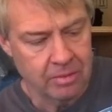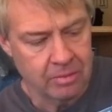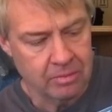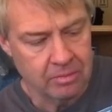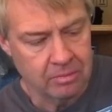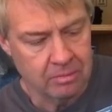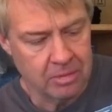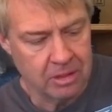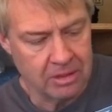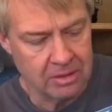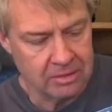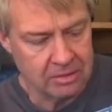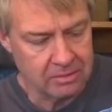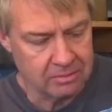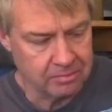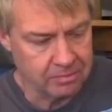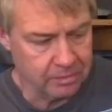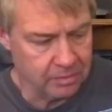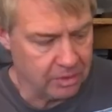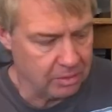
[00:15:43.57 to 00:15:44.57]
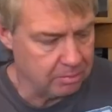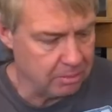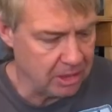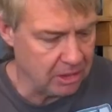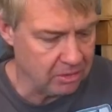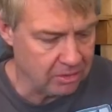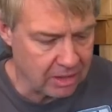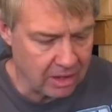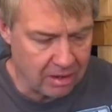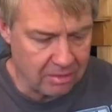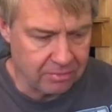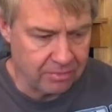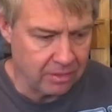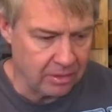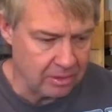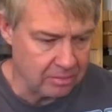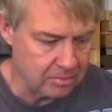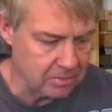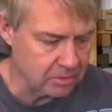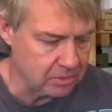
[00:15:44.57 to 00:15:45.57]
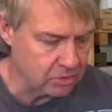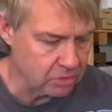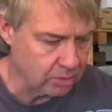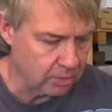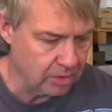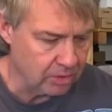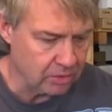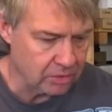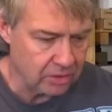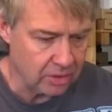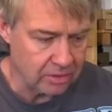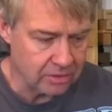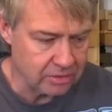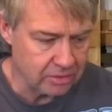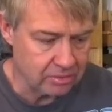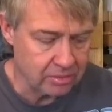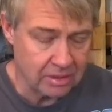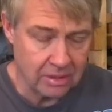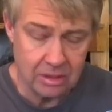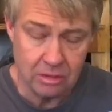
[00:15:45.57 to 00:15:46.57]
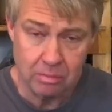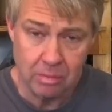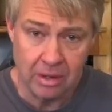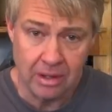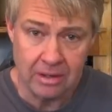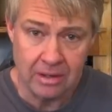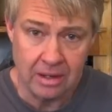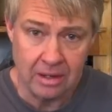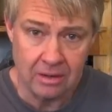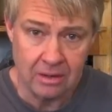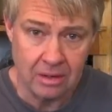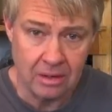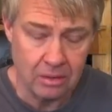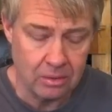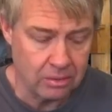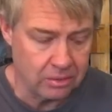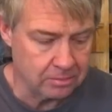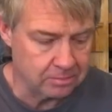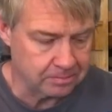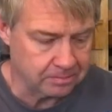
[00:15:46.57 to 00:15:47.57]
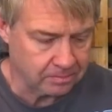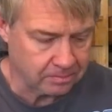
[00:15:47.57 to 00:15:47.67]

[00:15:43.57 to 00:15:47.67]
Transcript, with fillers: But the bigger diaphragm tweeters also tend to play down lower